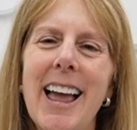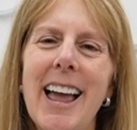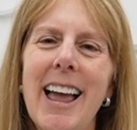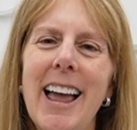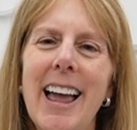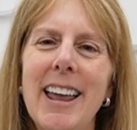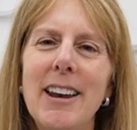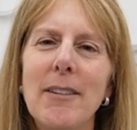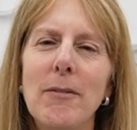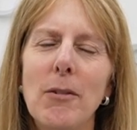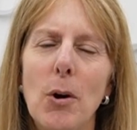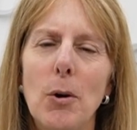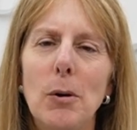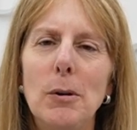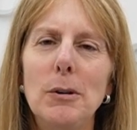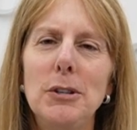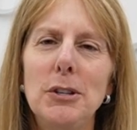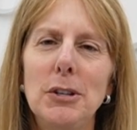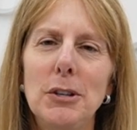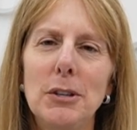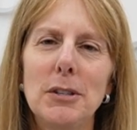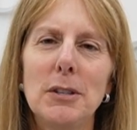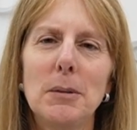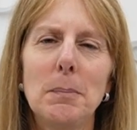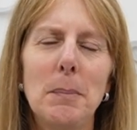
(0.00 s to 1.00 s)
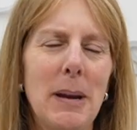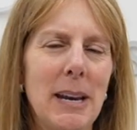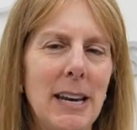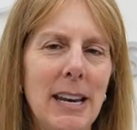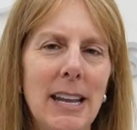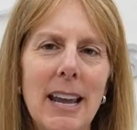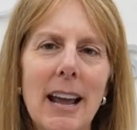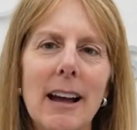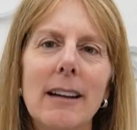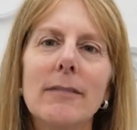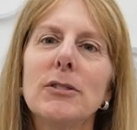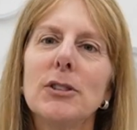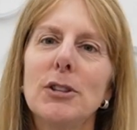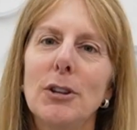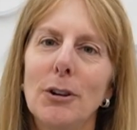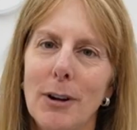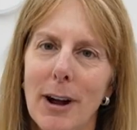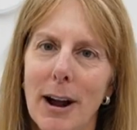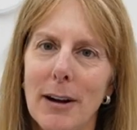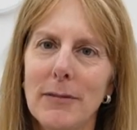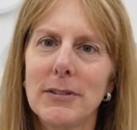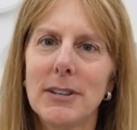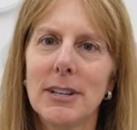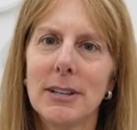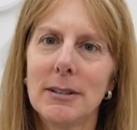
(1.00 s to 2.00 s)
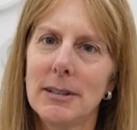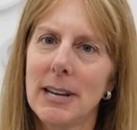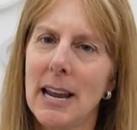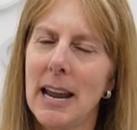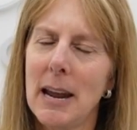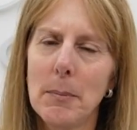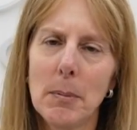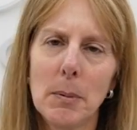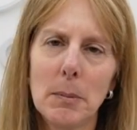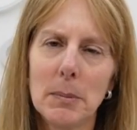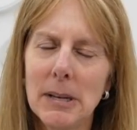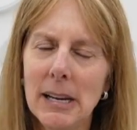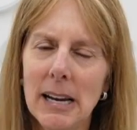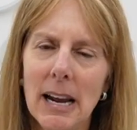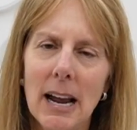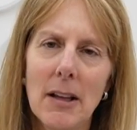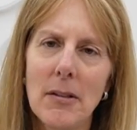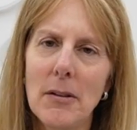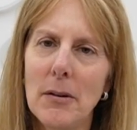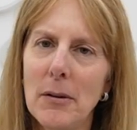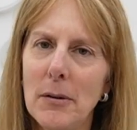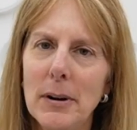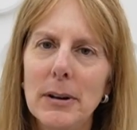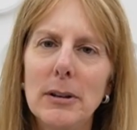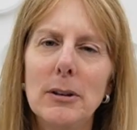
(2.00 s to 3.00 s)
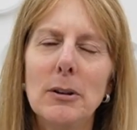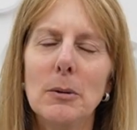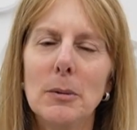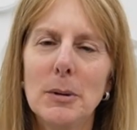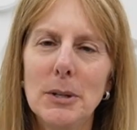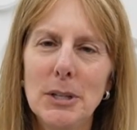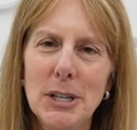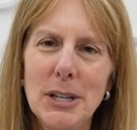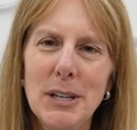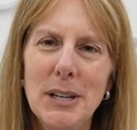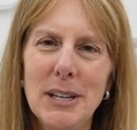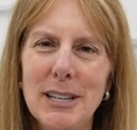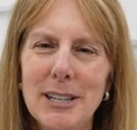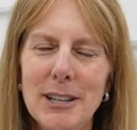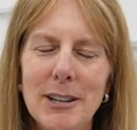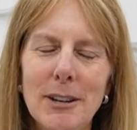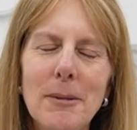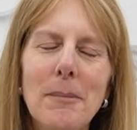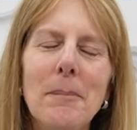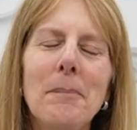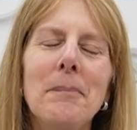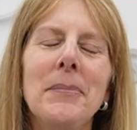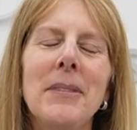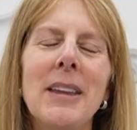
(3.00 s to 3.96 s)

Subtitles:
And of course, it's PDFs, so you'll have to tape them together and do what you need to.